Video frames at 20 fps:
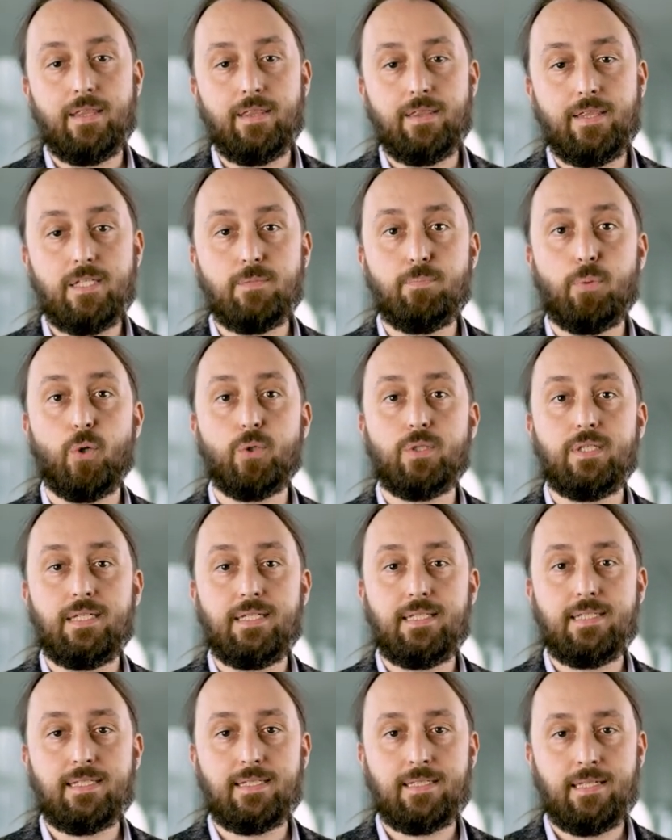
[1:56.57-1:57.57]
These
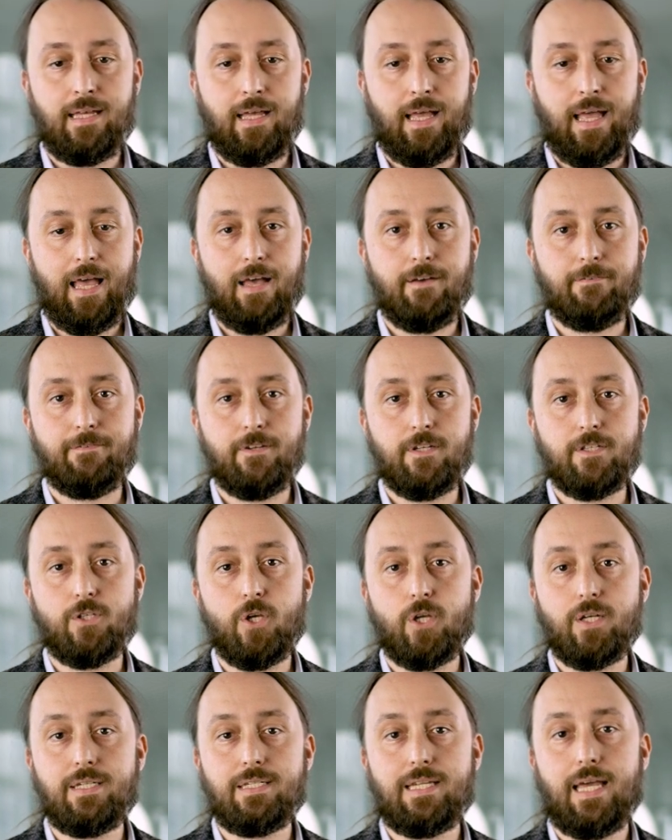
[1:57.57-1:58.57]
proteins have a
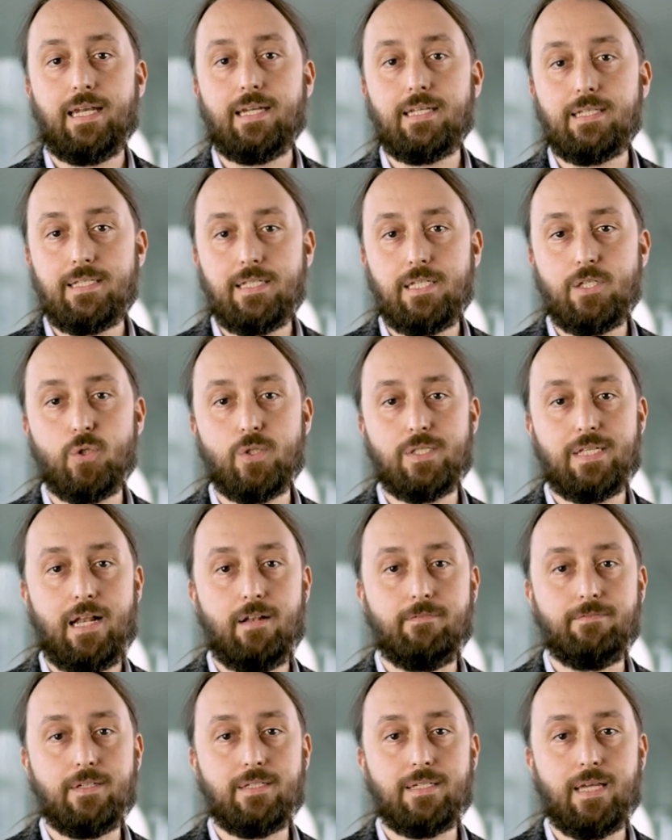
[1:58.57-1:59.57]
certain tendency to
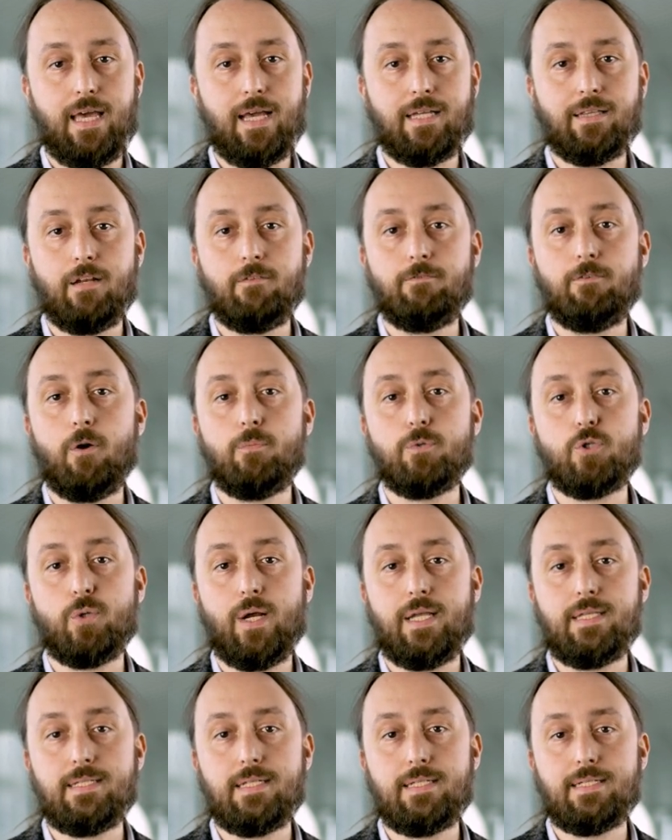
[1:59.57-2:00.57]
self-interact and form
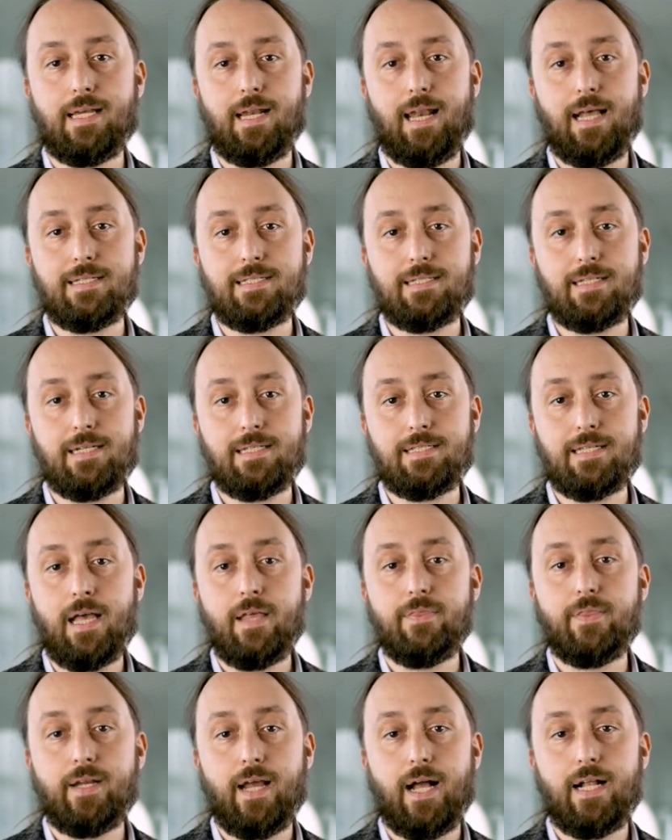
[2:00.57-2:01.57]
transient clusters
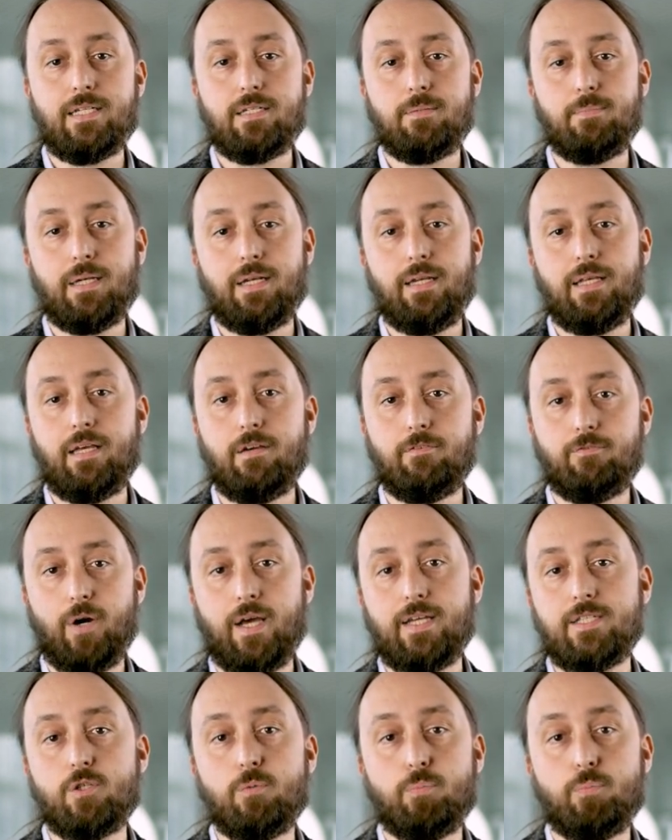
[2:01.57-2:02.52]
that ultimately give rise to